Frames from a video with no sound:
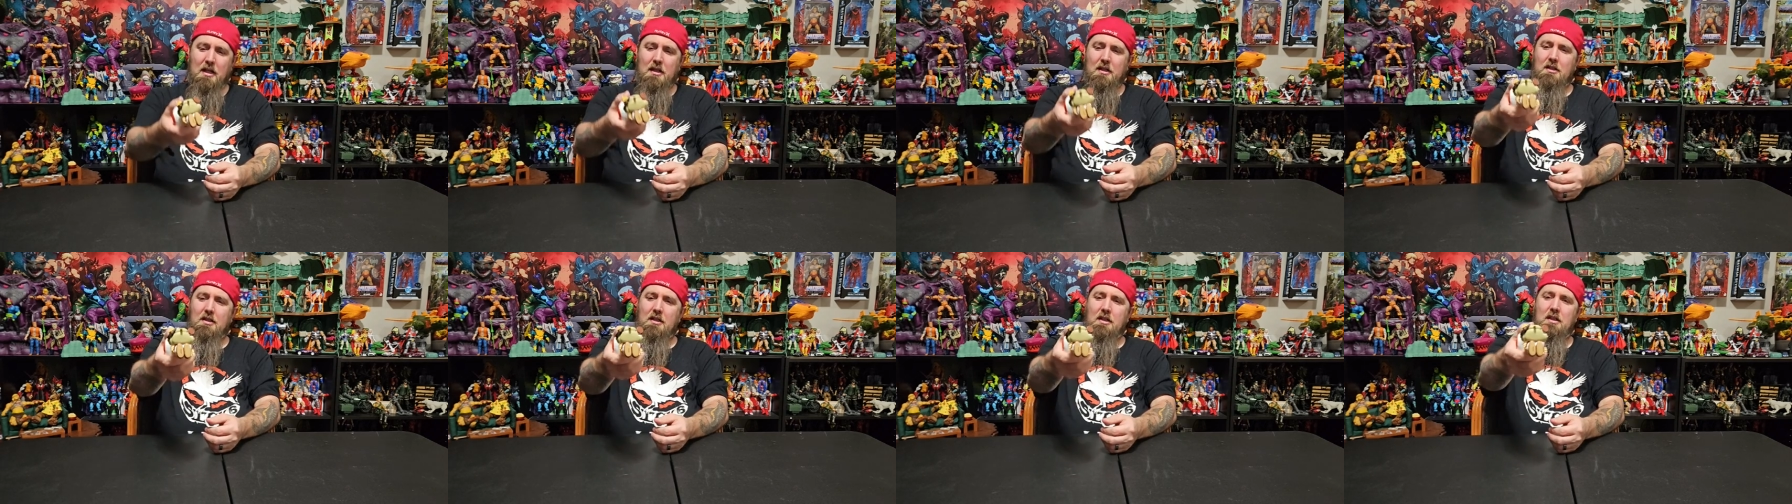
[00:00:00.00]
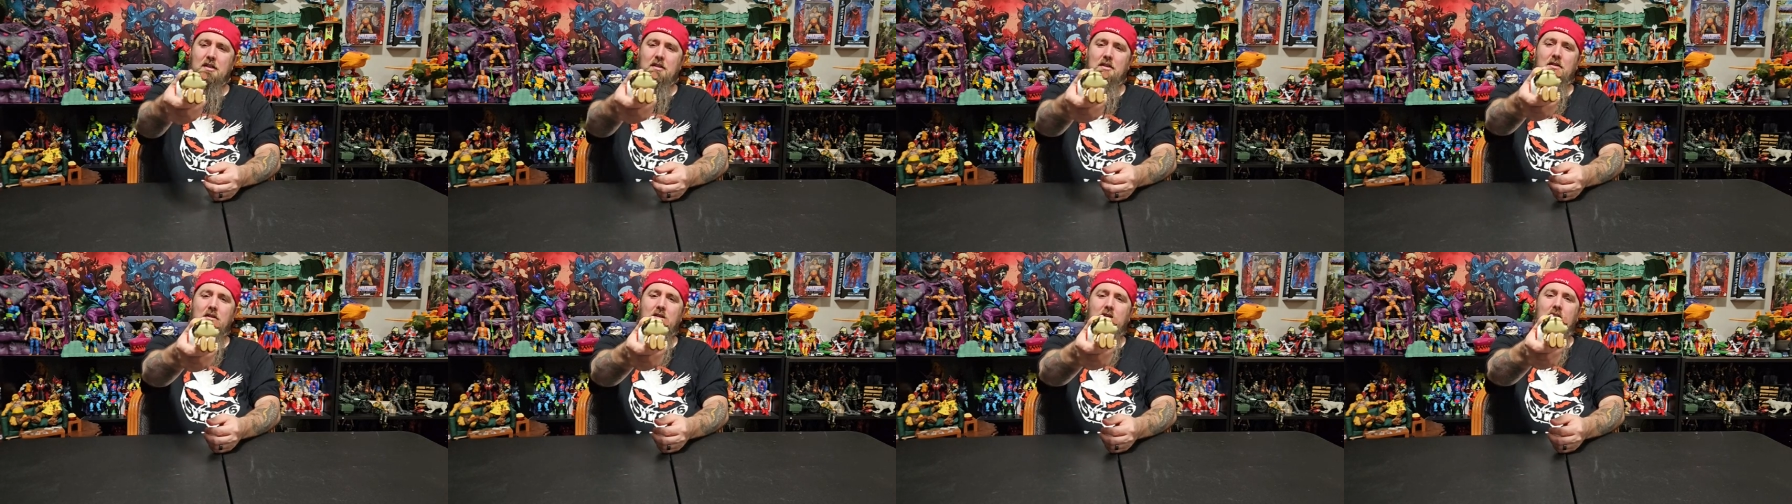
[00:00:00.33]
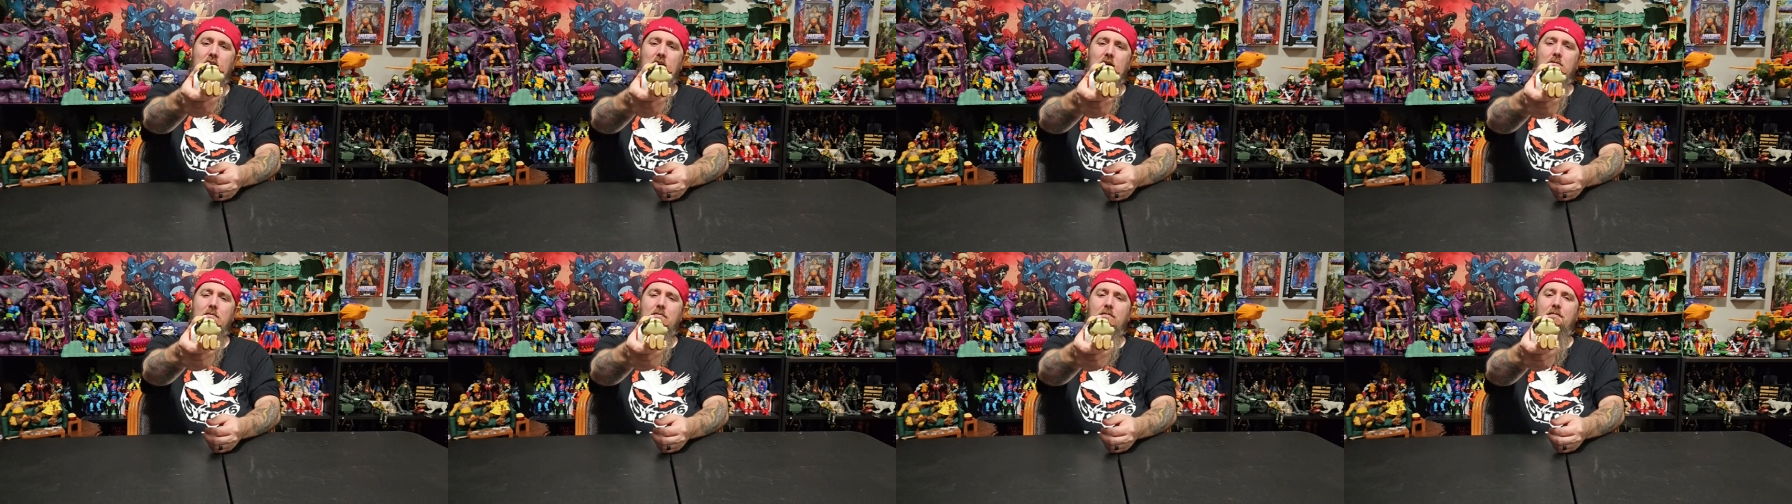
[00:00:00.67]
look
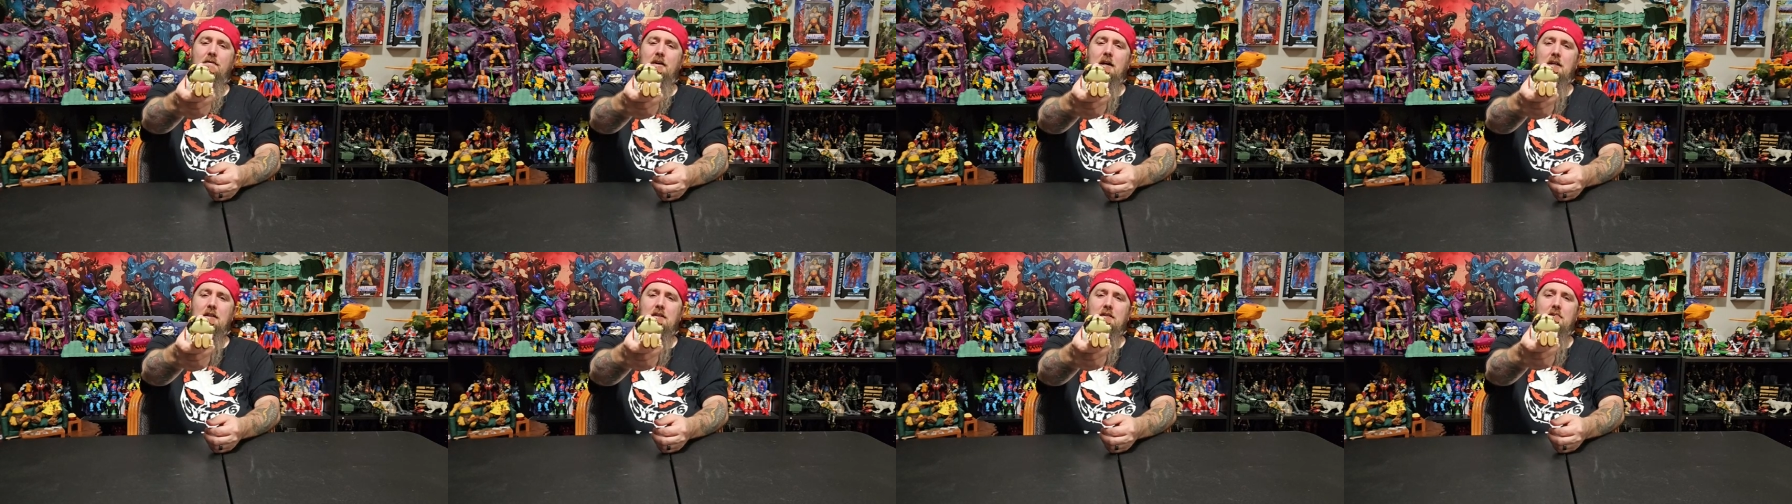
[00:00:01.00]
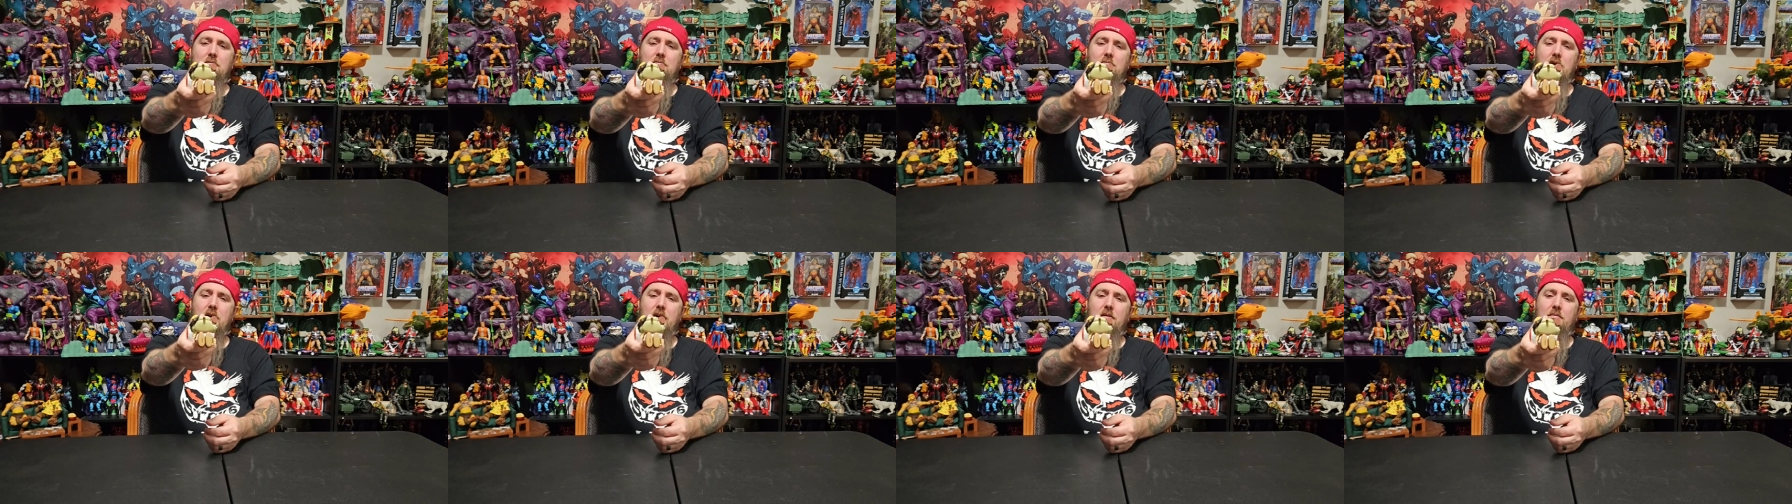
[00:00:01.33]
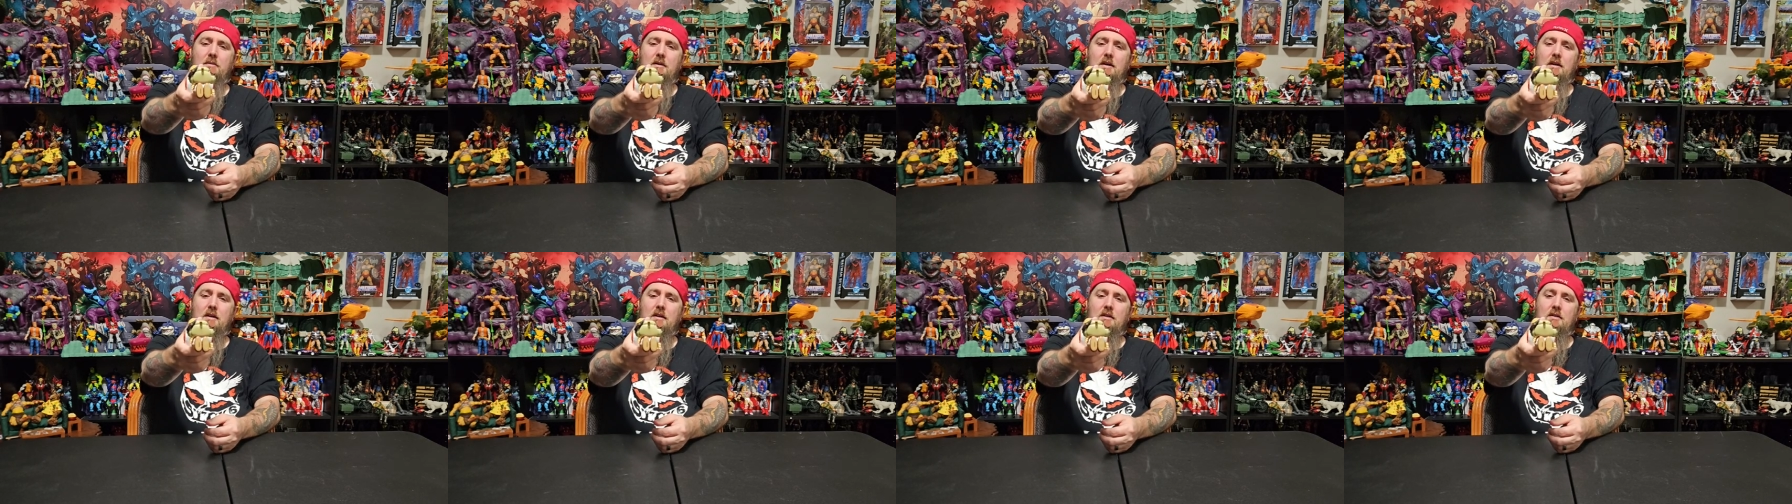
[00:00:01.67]
how fat that backpack